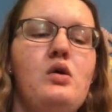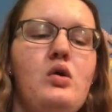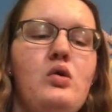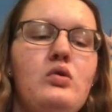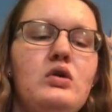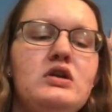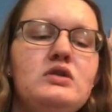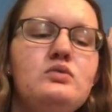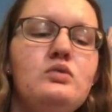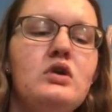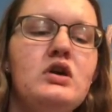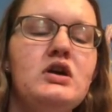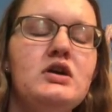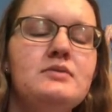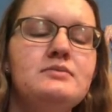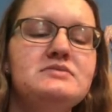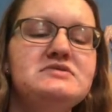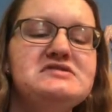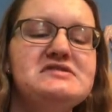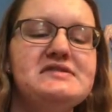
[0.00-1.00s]

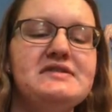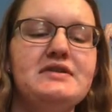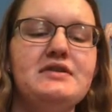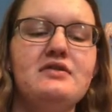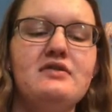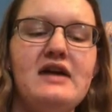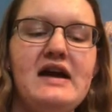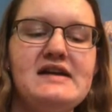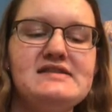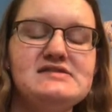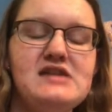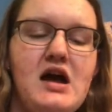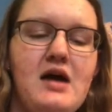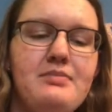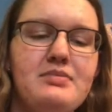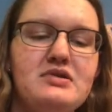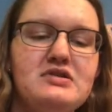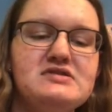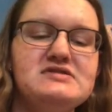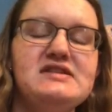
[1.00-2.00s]
hornworms,
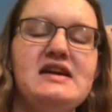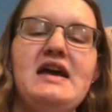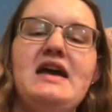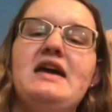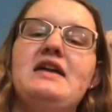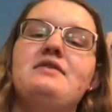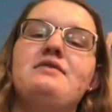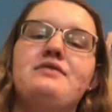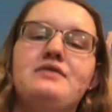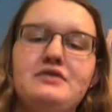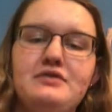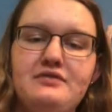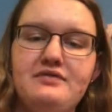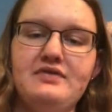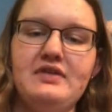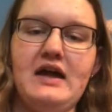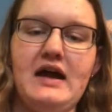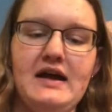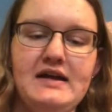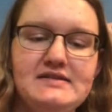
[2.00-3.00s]
grasshoppers, and fruit
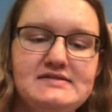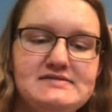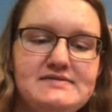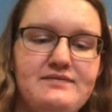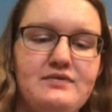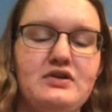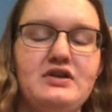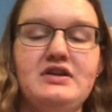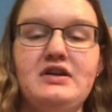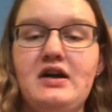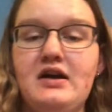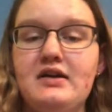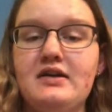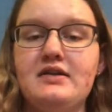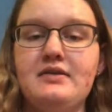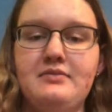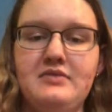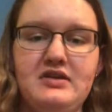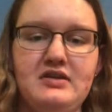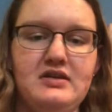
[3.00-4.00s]
flies for young
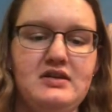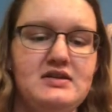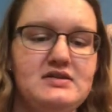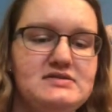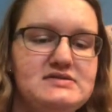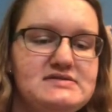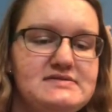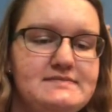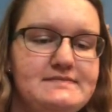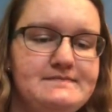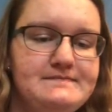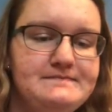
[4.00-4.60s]
chameleons.